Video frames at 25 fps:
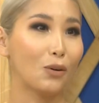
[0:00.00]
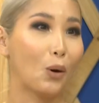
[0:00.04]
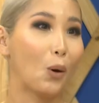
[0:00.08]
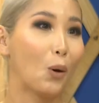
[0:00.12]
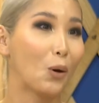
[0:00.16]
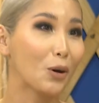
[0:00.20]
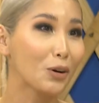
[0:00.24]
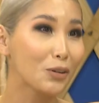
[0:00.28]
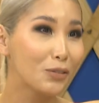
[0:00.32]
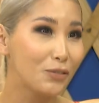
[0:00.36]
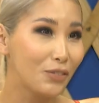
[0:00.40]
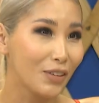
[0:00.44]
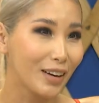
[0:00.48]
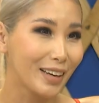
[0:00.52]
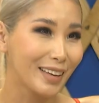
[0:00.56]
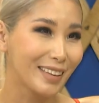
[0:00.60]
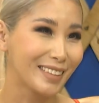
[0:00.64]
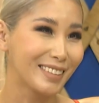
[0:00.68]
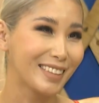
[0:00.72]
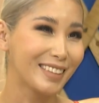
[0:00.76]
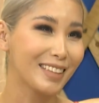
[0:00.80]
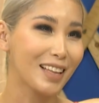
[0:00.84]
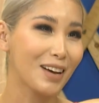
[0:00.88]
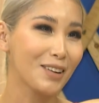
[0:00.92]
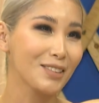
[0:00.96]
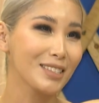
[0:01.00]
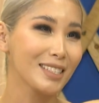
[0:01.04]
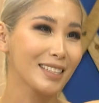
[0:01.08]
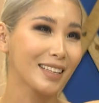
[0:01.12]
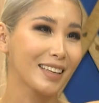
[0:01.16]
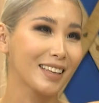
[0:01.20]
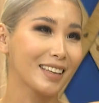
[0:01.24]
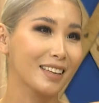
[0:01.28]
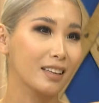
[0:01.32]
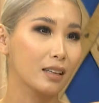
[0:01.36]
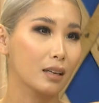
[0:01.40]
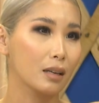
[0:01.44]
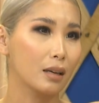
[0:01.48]
orphan. And I was
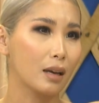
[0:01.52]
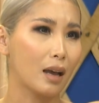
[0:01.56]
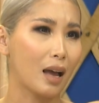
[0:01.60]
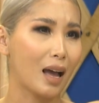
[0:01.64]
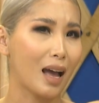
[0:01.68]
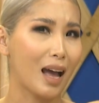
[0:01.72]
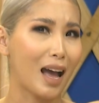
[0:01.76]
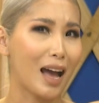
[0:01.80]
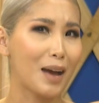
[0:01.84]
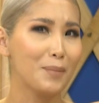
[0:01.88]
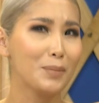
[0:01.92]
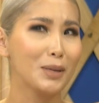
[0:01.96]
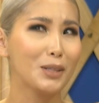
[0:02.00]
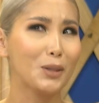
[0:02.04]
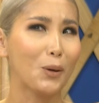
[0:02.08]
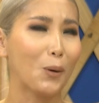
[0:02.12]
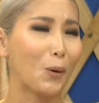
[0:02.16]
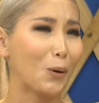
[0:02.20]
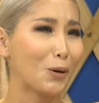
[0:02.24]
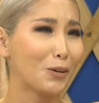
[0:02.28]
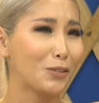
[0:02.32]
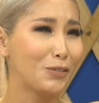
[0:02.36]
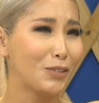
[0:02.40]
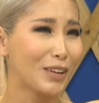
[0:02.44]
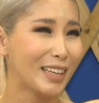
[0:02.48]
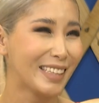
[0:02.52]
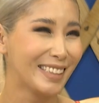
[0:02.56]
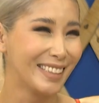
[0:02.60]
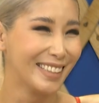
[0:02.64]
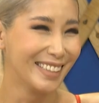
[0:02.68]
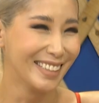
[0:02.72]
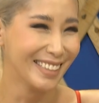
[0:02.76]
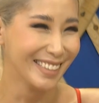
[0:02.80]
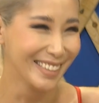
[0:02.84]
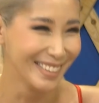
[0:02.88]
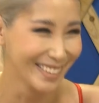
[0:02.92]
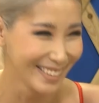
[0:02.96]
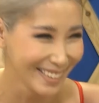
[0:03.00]
like, I'm an orphan?
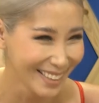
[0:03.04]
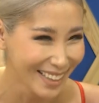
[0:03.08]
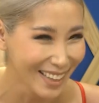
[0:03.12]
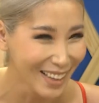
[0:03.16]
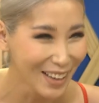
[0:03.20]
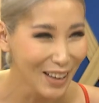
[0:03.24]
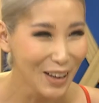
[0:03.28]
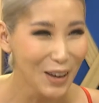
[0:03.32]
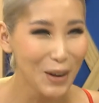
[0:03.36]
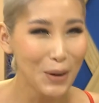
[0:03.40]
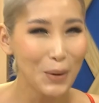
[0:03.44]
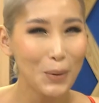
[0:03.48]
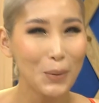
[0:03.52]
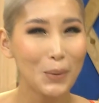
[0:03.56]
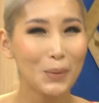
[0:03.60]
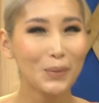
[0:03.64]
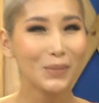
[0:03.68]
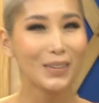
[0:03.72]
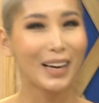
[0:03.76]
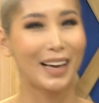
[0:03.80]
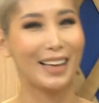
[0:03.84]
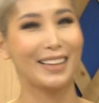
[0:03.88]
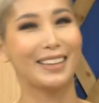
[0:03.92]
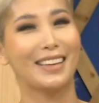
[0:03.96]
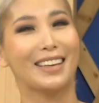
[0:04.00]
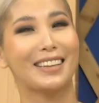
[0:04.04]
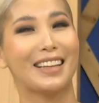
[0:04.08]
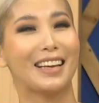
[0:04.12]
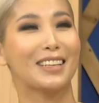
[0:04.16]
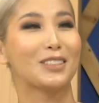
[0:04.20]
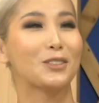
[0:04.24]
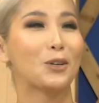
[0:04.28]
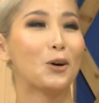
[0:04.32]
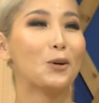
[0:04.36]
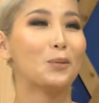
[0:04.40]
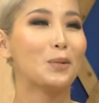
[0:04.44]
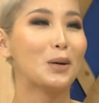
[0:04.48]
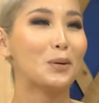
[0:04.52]
And then I
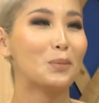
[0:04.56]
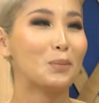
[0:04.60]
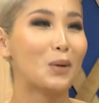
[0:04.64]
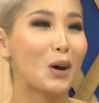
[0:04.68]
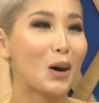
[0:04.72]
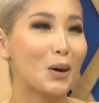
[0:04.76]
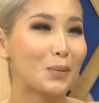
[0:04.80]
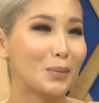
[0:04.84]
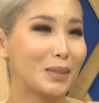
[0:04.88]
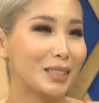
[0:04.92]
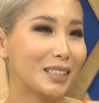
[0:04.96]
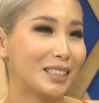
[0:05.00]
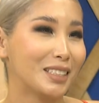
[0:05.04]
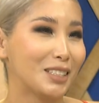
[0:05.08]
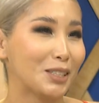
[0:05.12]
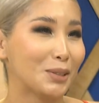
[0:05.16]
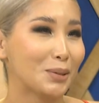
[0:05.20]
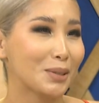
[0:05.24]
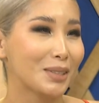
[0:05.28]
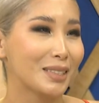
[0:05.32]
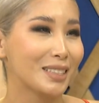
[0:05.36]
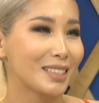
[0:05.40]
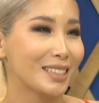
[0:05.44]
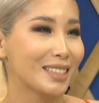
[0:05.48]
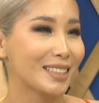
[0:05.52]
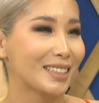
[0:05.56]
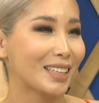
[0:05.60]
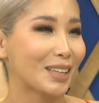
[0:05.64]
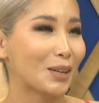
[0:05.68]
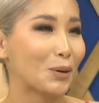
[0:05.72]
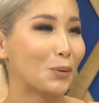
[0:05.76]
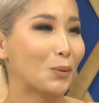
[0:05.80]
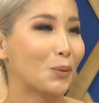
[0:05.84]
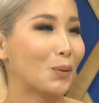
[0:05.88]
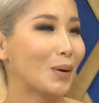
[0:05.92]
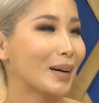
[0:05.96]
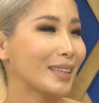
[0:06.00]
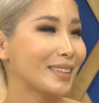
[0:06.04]
told my mom and then she was just like,
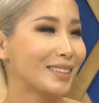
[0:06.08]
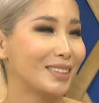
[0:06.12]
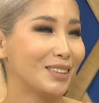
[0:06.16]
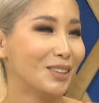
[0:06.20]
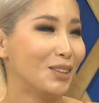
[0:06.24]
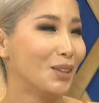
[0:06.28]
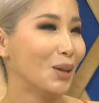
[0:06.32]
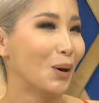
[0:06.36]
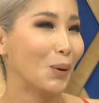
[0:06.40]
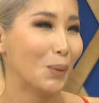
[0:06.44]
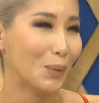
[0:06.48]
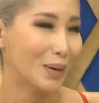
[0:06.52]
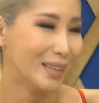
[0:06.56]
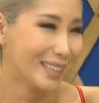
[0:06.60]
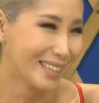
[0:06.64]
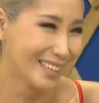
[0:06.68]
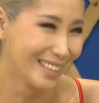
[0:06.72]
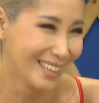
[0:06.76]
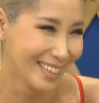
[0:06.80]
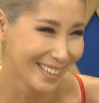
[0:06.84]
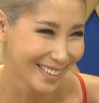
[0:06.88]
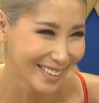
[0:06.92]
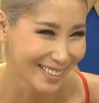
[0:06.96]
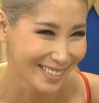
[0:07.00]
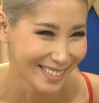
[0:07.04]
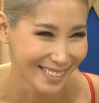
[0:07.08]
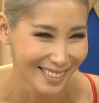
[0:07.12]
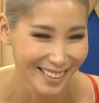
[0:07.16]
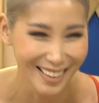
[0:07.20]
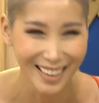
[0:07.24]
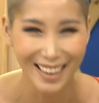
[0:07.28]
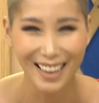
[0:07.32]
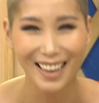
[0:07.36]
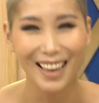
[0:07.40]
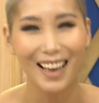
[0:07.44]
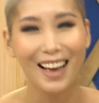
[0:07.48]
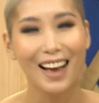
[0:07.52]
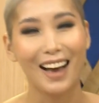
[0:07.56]
what? No.
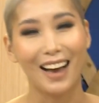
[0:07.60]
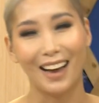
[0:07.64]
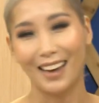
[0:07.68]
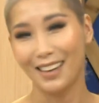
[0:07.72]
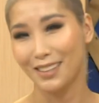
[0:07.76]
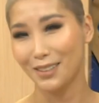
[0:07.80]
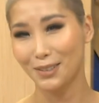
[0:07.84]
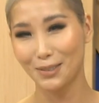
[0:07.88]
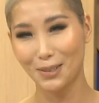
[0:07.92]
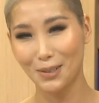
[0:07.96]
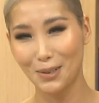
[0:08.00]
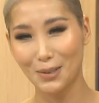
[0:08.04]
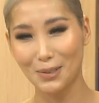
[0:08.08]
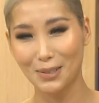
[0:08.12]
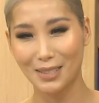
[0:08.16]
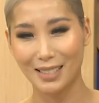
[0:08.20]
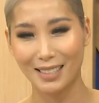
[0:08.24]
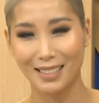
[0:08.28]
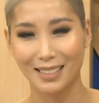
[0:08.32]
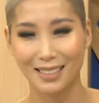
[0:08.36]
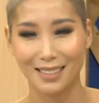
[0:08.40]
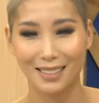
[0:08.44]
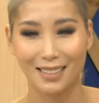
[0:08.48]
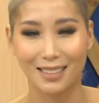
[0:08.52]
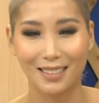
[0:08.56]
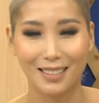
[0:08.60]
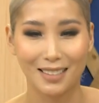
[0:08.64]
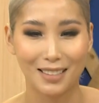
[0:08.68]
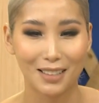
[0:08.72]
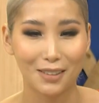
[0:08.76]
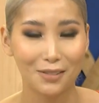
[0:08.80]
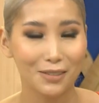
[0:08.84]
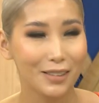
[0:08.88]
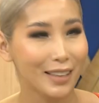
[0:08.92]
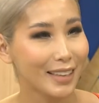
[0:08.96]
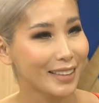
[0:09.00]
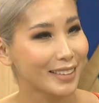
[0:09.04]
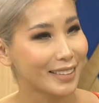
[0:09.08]
I don't know, it's just
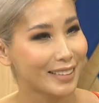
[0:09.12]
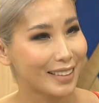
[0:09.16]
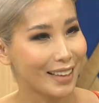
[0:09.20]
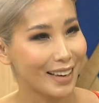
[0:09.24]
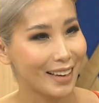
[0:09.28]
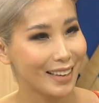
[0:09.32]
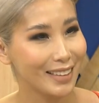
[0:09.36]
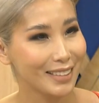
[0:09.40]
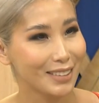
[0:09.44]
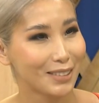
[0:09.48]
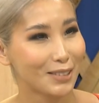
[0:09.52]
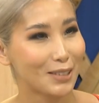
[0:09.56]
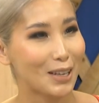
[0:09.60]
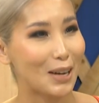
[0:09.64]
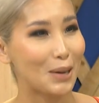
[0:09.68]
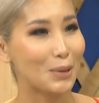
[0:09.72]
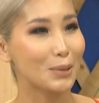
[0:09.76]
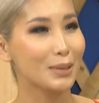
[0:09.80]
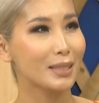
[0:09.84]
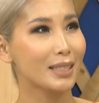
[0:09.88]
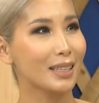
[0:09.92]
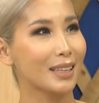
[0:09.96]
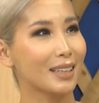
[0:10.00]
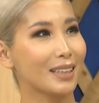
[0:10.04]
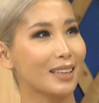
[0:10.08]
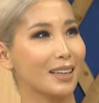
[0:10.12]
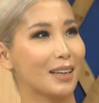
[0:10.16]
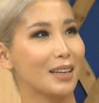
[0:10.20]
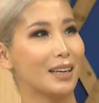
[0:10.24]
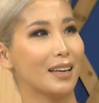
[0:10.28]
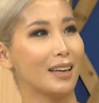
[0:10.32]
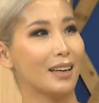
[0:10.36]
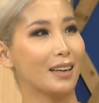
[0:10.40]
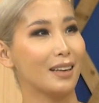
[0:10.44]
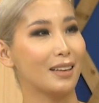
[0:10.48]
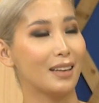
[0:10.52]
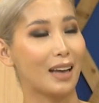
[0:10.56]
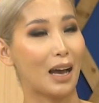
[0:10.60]
stuff like that, you know. I was
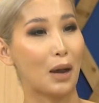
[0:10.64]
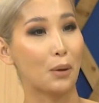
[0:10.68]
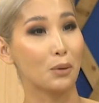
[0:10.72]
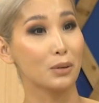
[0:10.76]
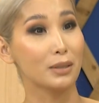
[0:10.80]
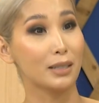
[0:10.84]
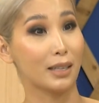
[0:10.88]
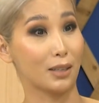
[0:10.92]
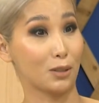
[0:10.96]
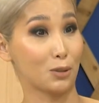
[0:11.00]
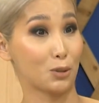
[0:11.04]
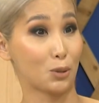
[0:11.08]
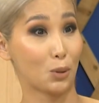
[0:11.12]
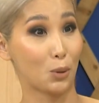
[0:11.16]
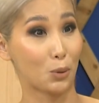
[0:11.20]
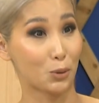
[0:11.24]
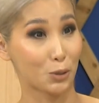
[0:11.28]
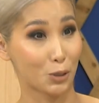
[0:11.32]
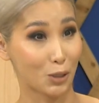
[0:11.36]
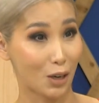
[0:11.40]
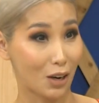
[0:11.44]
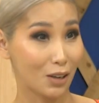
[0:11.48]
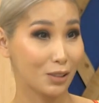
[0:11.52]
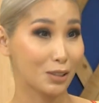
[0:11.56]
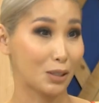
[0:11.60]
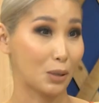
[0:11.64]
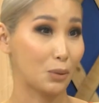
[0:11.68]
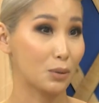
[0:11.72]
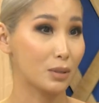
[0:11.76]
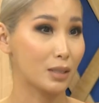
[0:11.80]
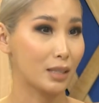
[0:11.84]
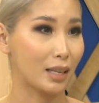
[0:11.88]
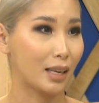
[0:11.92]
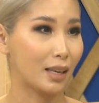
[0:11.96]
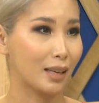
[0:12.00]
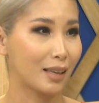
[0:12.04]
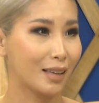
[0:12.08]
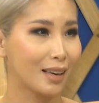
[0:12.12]
like so shocked. I was
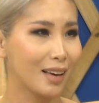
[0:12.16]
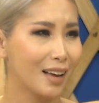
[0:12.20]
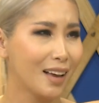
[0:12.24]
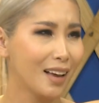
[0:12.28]
like